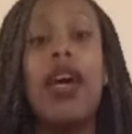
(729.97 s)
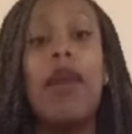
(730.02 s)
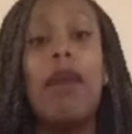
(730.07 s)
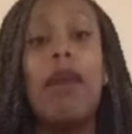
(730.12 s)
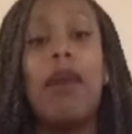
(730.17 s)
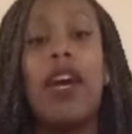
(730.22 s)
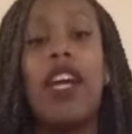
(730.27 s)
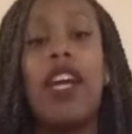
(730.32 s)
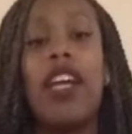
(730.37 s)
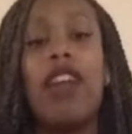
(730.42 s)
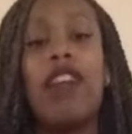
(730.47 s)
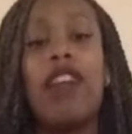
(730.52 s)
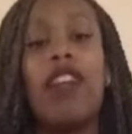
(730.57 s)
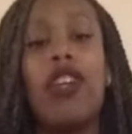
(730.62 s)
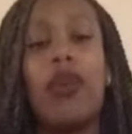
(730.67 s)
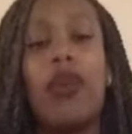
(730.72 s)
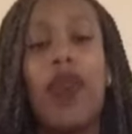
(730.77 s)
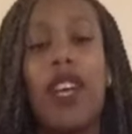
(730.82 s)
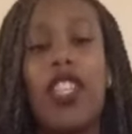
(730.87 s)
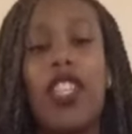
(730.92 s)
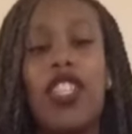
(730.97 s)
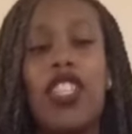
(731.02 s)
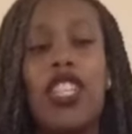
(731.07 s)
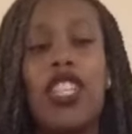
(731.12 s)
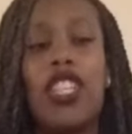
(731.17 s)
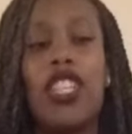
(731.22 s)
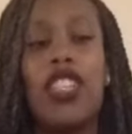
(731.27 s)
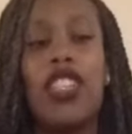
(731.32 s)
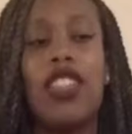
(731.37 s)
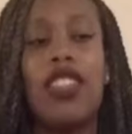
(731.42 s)
But if your
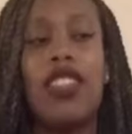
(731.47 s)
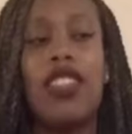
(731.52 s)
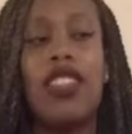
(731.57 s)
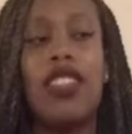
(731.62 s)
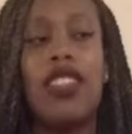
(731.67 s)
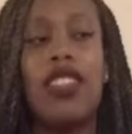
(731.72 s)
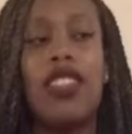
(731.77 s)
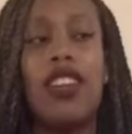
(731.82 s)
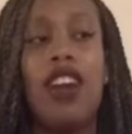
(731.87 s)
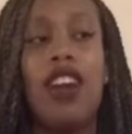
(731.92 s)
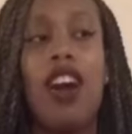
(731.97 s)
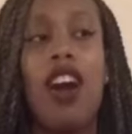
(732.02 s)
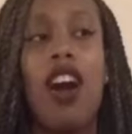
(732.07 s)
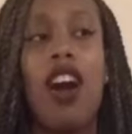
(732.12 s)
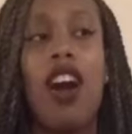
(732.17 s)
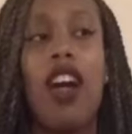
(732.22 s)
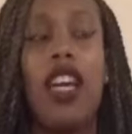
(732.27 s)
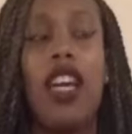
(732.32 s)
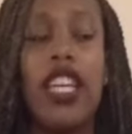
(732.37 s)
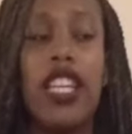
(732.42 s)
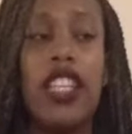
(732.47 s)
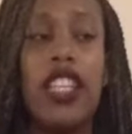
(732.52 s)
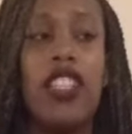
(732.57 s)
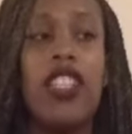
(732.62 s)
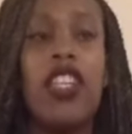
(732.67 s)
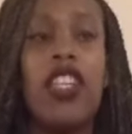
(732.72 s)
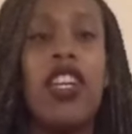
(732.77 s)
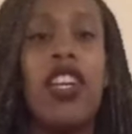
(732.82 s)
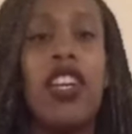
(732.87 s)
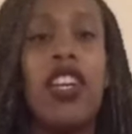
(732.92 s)
questions are
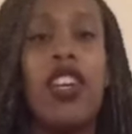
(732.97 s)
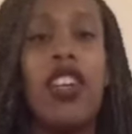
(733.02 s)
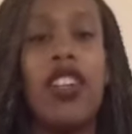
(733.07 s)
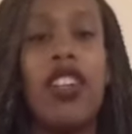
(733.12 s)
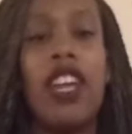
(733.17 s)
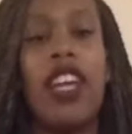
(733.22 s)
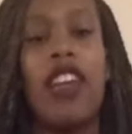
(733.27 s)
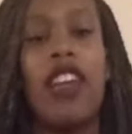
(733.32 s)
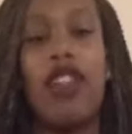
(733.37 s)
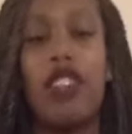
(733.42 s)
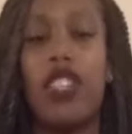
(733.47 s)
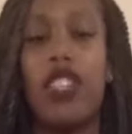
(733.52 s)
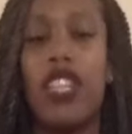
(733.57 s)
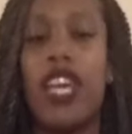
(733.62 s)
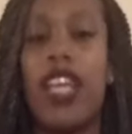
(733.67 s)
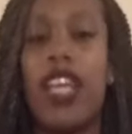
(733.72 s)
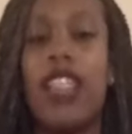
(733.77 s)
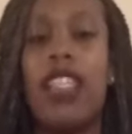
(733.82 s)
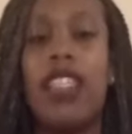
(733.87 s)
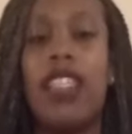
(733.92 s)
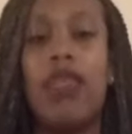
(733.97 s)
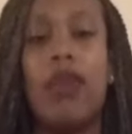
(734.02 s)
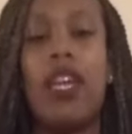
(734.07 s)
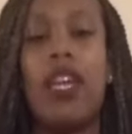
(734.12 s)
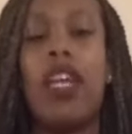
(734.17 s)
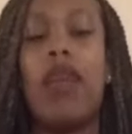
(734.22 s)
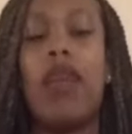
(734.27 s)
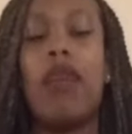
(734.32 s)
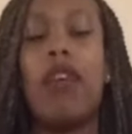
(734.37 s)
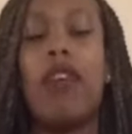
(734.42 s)
easier, like if your test is made
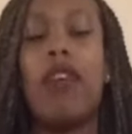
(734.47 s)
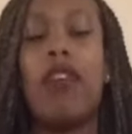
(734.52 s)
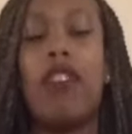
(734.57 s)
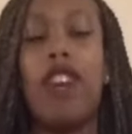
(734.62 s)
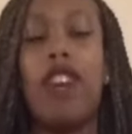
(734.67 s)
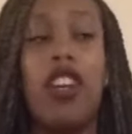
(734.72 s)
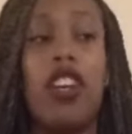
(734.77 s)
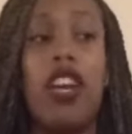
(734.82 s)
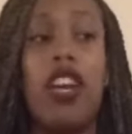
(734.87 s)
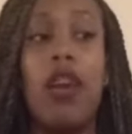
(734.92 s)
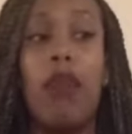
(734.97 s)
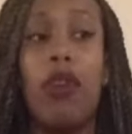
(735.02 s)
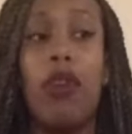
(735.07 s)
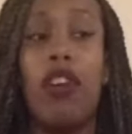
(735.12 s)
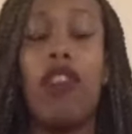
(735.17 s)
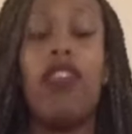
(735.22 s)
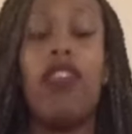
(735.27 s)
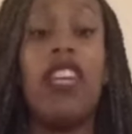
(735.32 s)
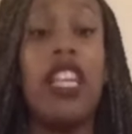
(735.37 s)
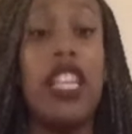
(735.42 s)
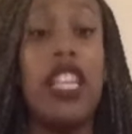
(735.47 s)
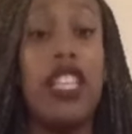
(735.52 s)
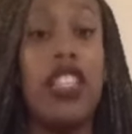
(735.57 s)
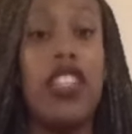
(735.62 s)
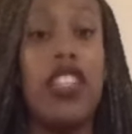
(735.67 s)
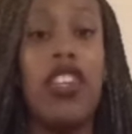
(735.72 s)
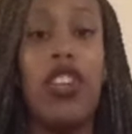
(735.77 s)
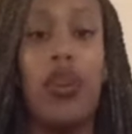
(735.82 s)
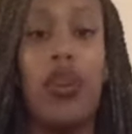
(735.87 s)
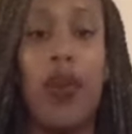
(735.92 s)
up of a number of
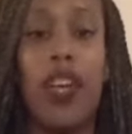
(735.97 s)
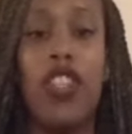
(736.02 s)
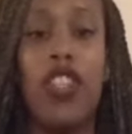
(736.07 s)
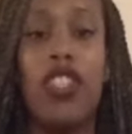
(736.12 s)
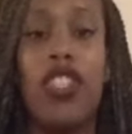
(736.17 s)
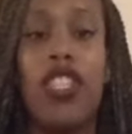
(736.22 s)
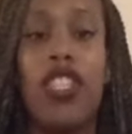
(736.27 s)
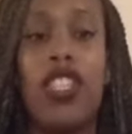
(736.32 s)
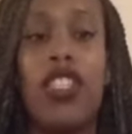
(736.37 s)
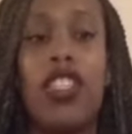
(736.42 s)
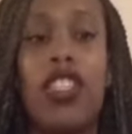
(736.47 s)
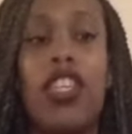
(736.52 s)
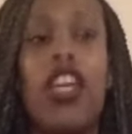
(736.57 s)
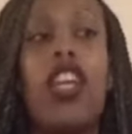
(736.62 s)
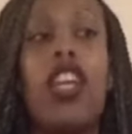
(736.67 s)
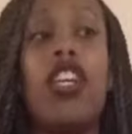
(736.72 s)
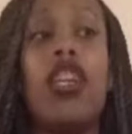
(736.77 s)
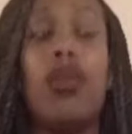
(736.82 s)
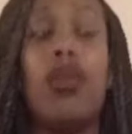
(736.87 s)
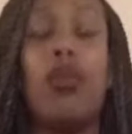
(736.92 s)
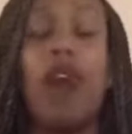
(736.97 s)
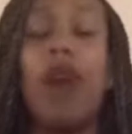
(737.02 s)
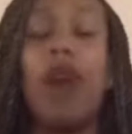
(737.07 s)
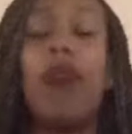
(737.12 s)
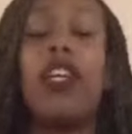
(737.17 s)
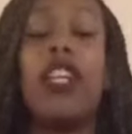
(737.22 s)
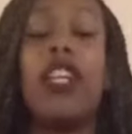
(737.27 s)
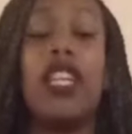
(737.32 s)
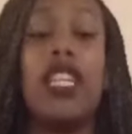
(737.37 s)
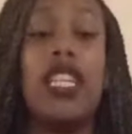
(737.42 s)
easier questions, you're probably
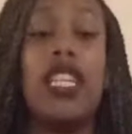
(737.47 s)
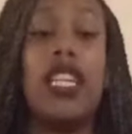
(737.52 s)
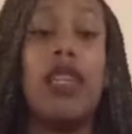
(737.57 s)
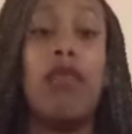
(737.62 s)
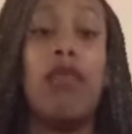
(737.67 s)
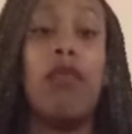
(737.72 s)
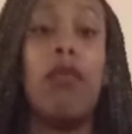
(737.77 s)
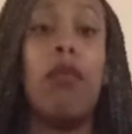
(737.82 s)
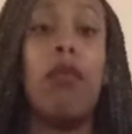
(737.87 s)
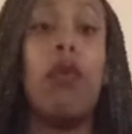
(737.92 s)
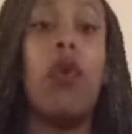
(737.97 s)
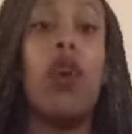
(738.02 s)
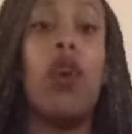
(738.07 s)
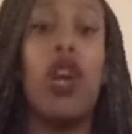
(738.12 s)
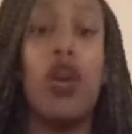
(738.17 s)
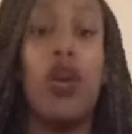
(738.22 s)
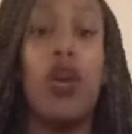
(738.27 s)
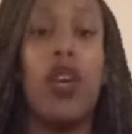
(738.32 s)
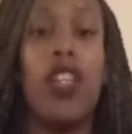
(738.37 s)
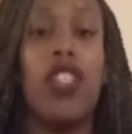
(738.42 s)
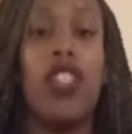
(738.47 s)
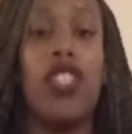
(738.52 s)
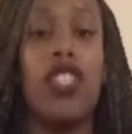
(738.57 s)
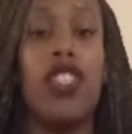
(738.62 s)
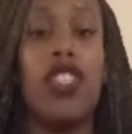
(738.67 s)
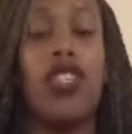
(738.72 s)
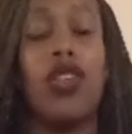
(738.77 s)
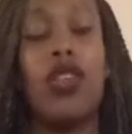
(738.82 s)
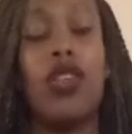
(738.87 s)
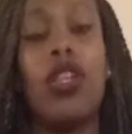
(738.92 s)
going to need more
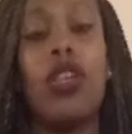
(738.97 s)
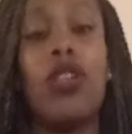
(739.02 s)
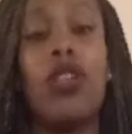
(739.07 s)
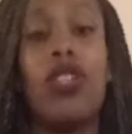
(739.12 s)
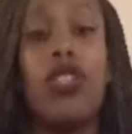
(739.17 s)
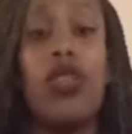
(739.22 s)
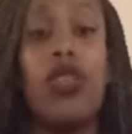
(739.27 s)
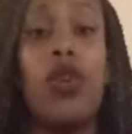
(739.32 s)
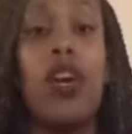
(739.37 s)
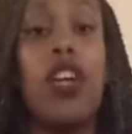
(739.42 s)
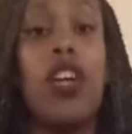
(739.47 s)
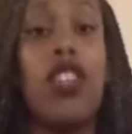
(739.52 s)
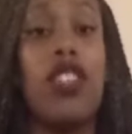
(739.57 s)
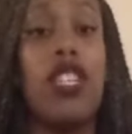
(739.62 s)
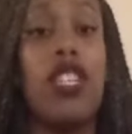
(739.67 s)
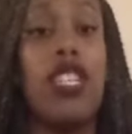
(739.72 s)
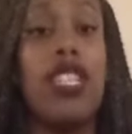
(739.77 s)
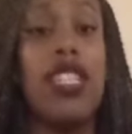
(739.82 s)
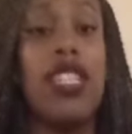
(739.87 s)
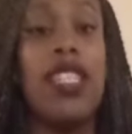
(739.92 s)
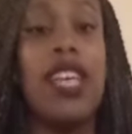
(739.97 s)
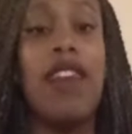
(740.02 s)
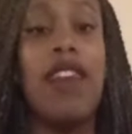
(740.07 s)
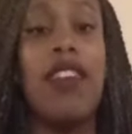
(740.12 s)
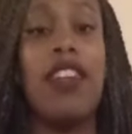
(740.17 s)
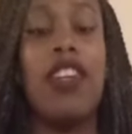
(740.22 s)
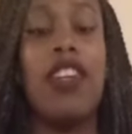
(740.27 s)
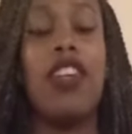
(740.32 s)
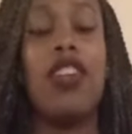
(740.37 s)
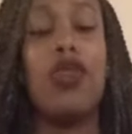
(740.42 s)
questions, so closer to
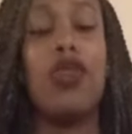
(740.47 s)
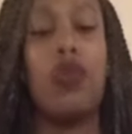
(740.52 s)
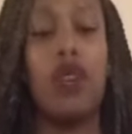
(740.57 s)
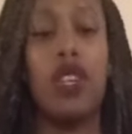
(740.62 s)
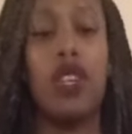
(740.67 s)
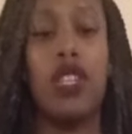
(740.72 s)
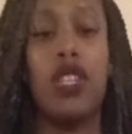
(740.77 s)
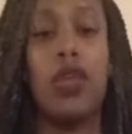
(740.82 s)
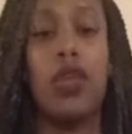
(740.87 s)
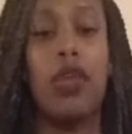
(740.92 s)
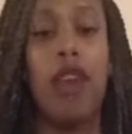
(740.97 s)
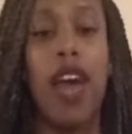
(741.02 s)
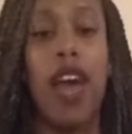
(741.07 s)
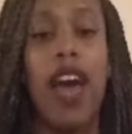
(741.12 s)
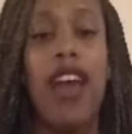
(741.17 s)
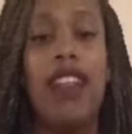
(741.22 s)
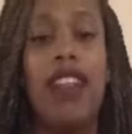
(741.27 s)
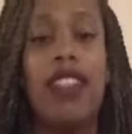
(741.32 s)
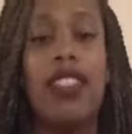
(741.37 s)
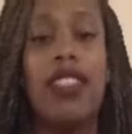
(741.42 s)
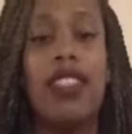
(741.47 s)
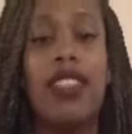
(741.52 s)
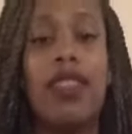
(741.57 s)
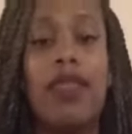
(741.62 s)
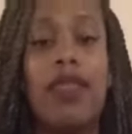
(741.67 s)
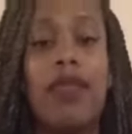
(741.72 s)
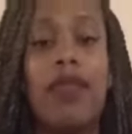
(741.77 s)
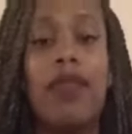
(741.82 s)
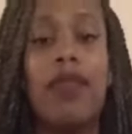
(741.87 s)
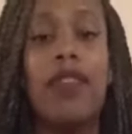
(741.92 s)
107 in order to pass.
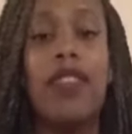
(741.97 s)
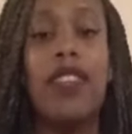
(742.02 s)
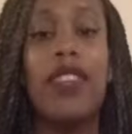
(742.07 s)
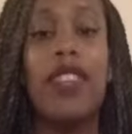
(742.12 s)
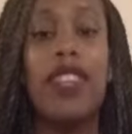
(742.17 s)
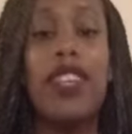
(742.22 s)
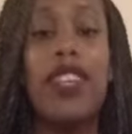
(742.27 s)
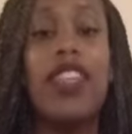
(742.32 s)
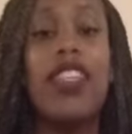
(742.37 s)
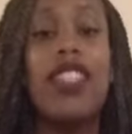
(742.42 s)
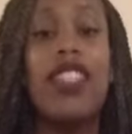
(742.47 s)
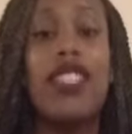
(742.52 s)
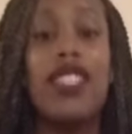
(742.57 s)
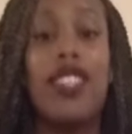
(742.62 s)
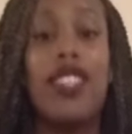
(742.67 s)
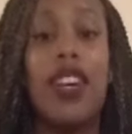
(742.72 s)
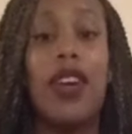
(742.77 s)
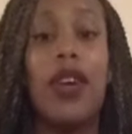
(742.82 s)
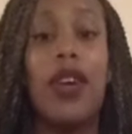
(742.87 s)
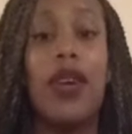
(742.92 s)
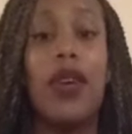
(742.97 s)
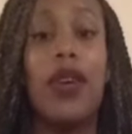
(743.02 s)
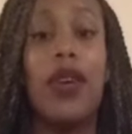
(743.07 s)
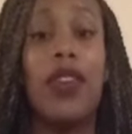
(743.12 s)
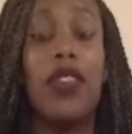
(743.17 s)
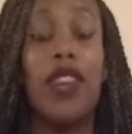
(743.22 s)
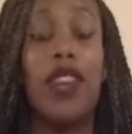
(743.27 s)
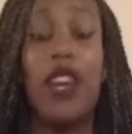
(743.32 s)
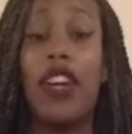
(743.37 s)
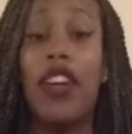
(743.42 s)
So
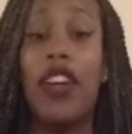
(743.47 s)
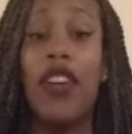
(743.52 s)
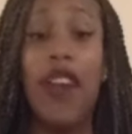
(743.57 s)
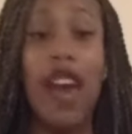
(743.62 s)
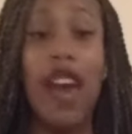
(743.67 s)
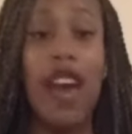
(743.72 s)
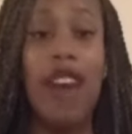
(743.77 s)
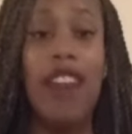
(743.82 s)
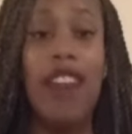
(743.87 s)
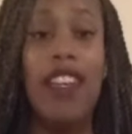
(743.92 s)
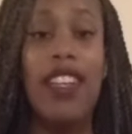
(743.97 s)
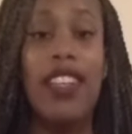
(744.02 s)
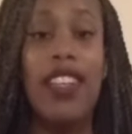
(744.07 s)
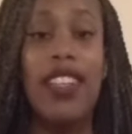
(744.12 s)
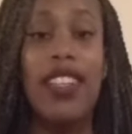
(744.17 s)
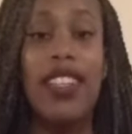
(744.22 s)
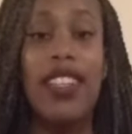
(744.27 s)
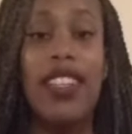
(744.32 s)
there you have it.